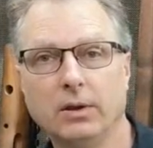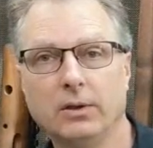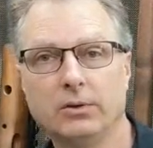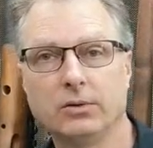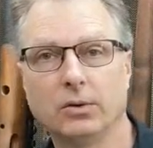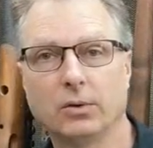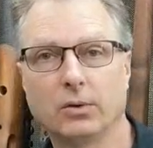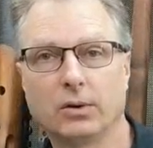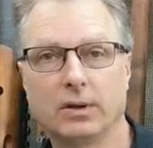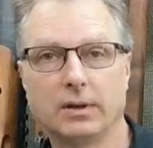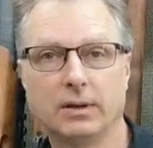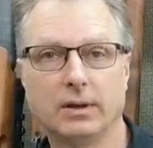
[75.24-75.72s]

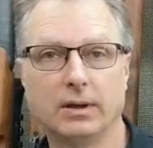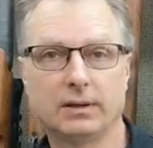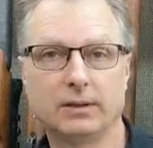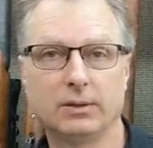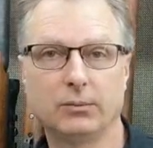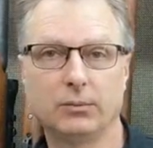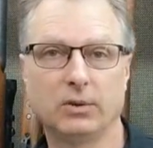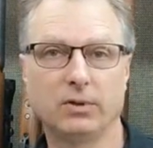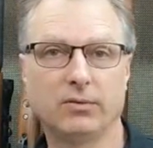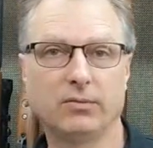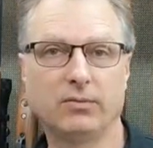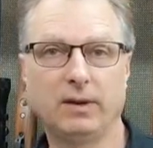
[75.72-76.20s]
So
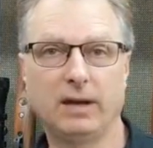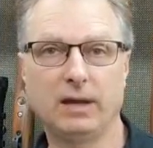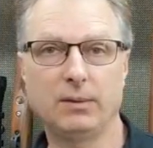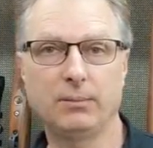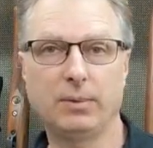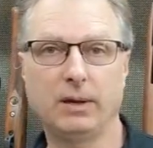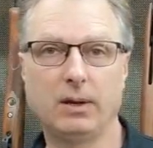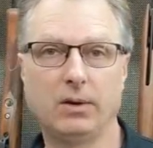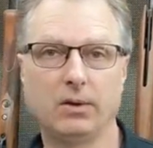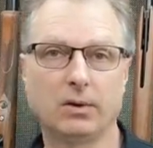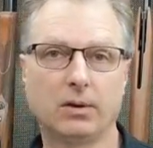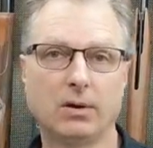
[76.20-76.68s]
connecting with a
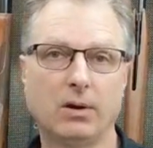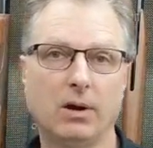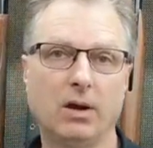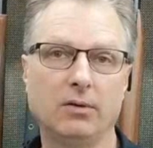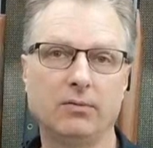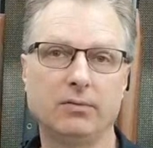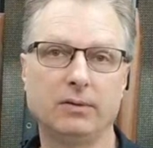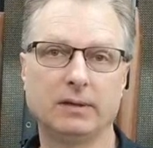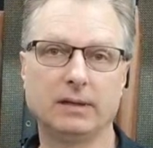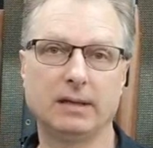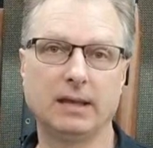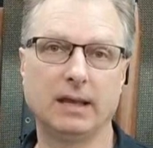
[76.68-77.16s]
5-pound
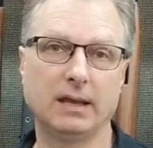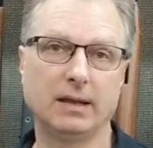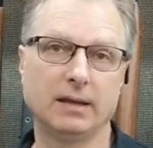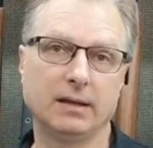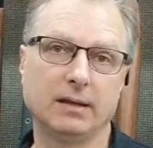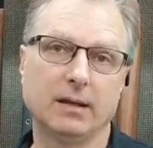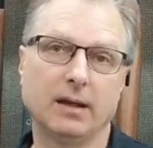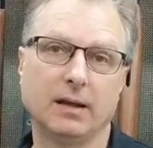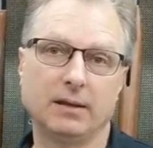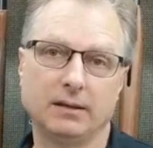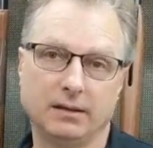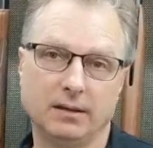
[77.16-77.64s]
coffee can at
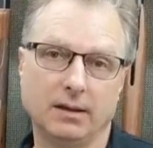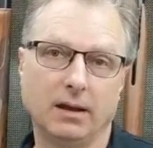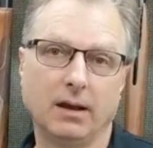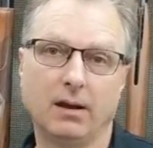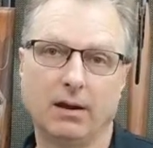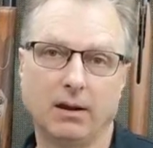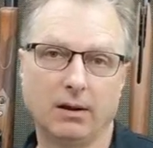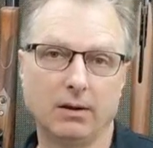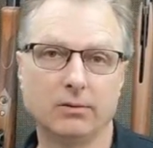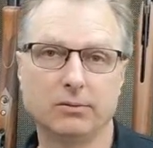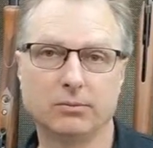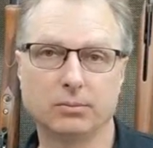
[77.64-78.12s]
90
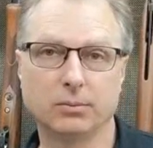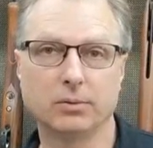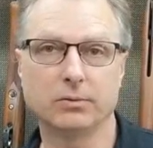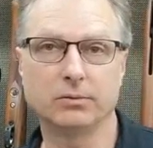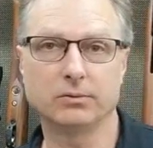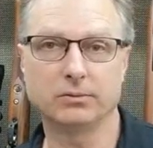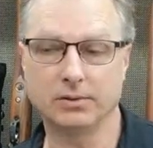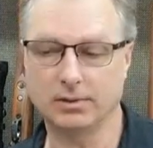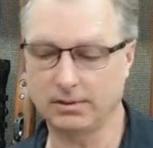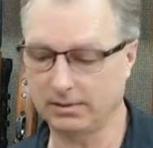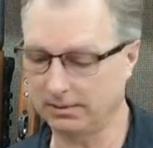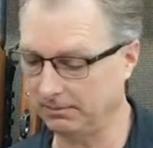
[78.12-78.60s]
yards
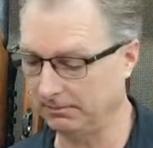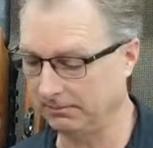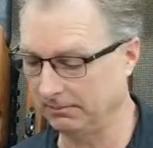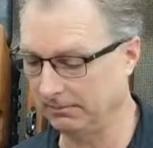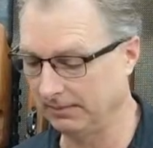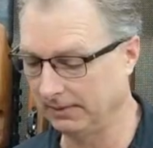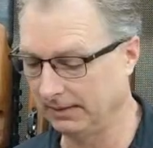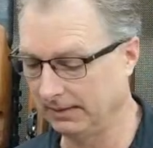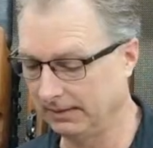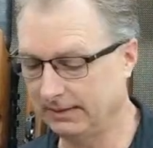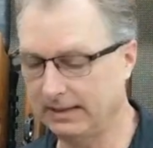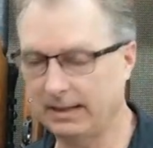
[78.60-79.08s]
was
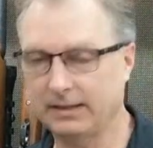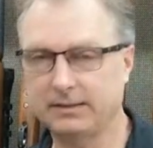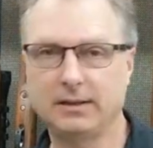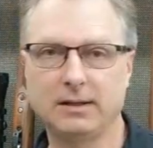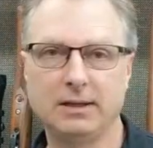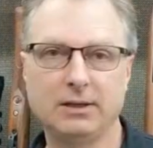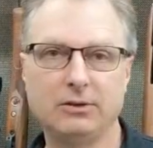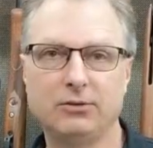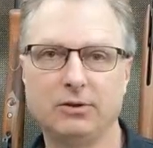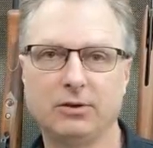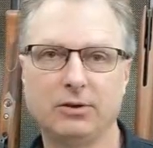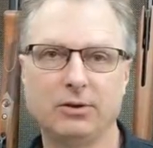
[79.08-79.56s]
not that
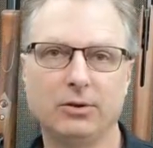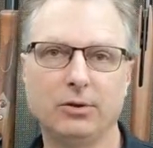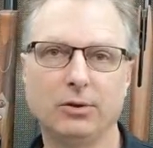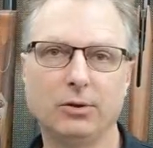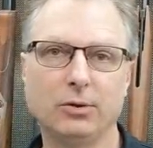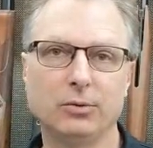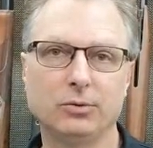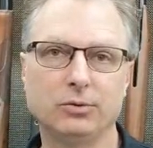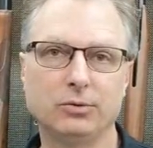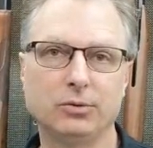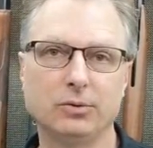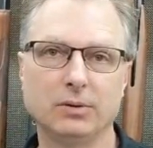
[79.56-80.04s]
easy to
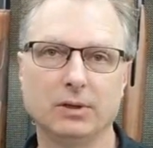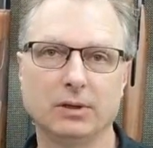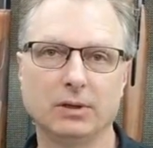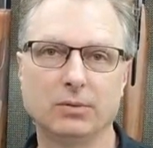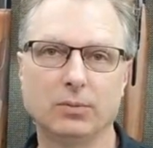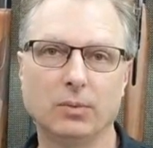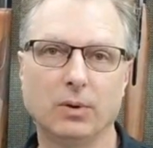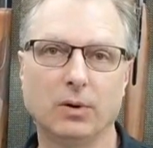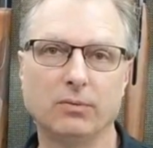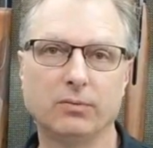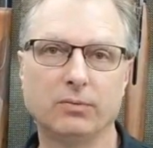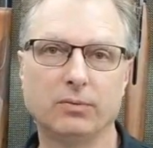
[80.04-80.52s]
do, shooting a
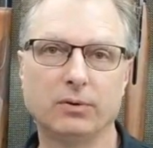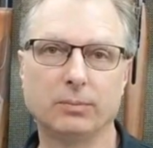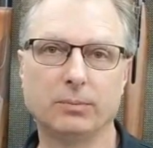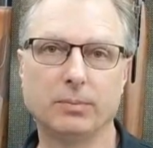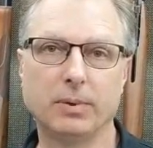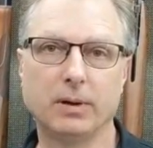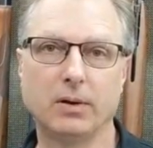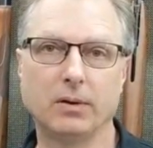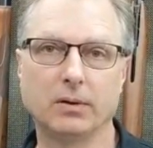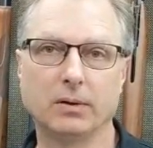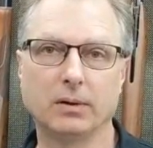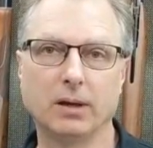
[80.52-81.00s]

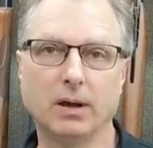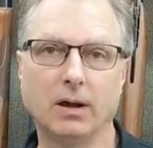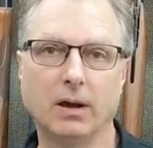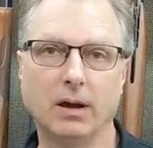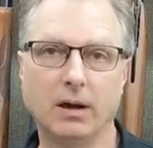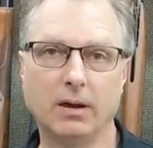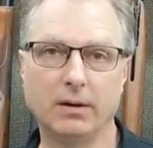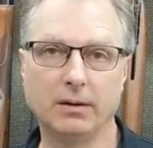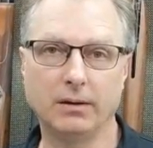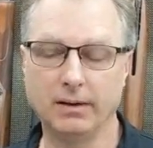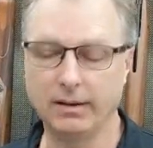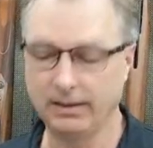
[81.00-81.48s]
12-foot-pound
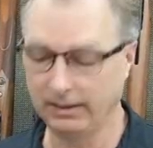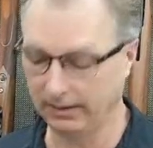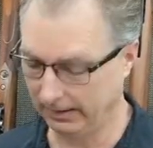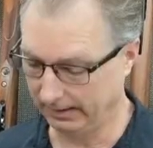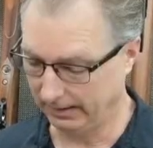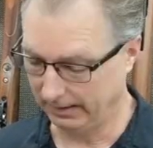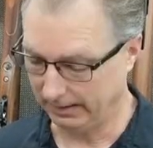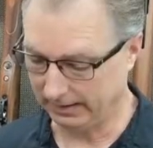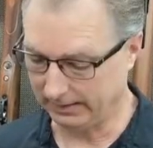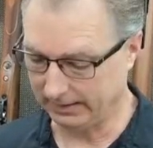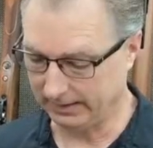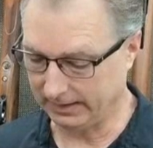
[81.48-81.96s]
gun,
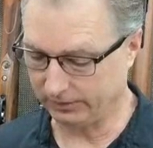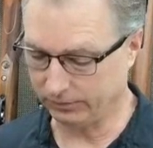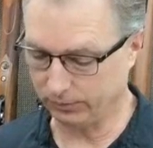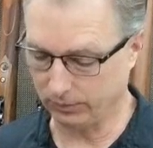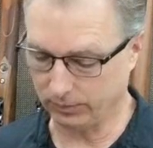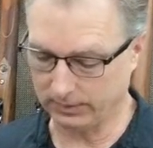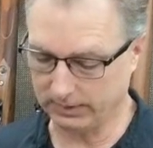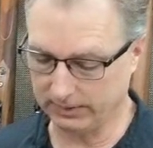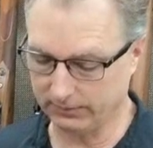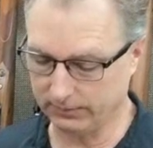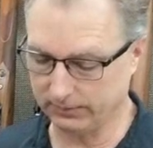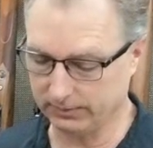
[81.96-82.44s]
and that's
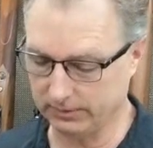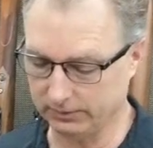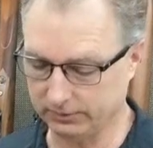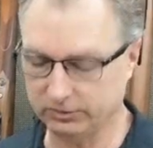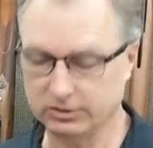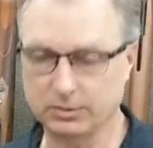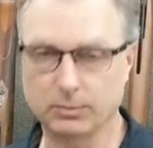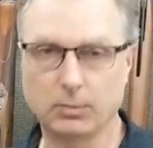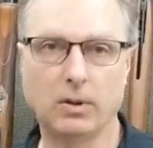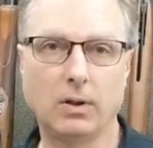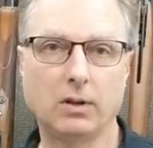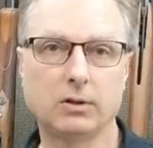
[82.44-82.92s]
what even the
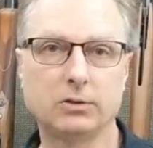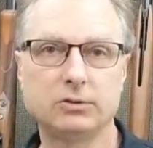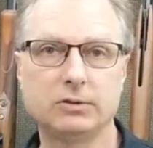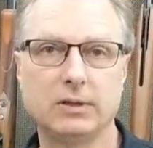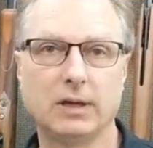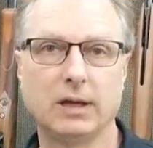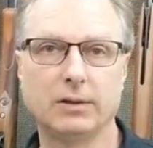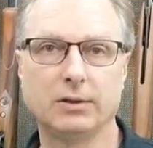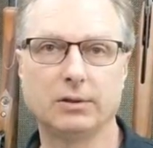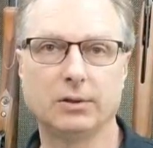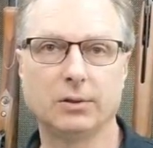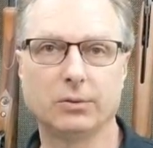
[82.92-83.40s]
Shamal
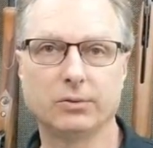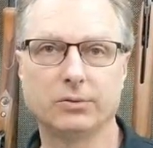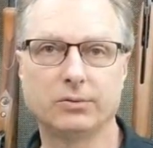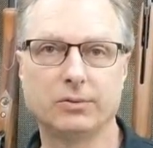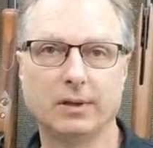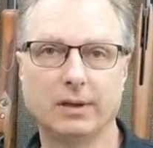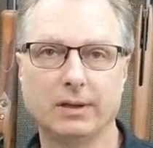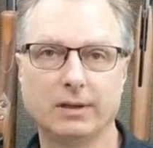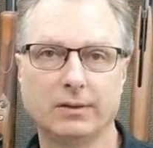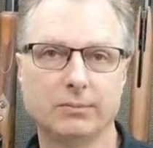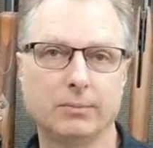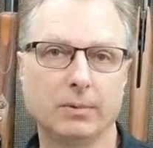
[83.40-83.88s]
shot in those
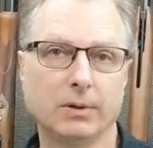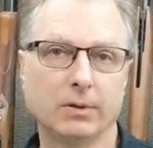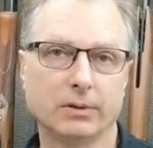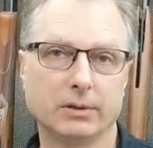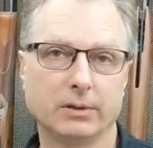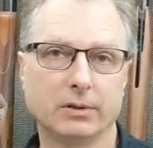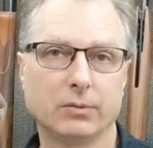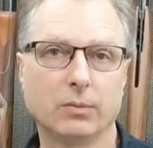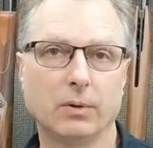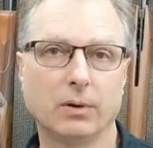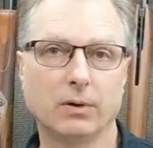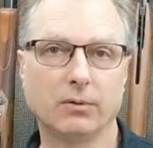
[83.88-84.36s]
days,
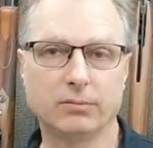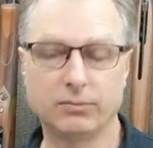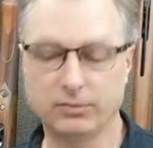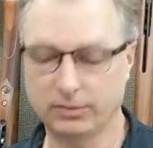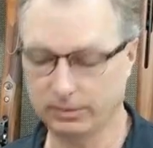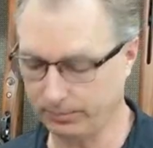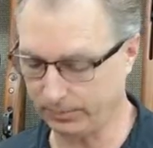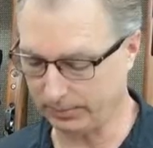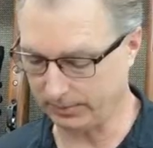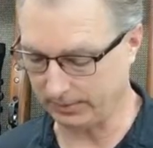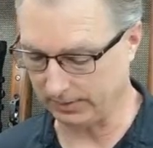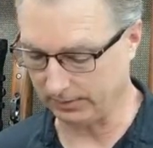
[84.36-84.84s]
barely 12
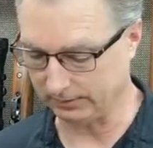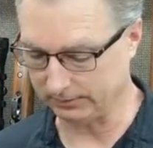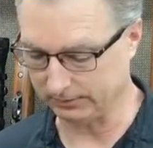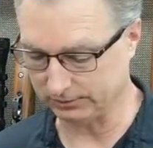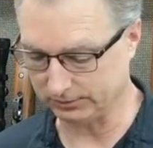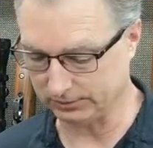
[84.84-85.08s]
foot-pounds.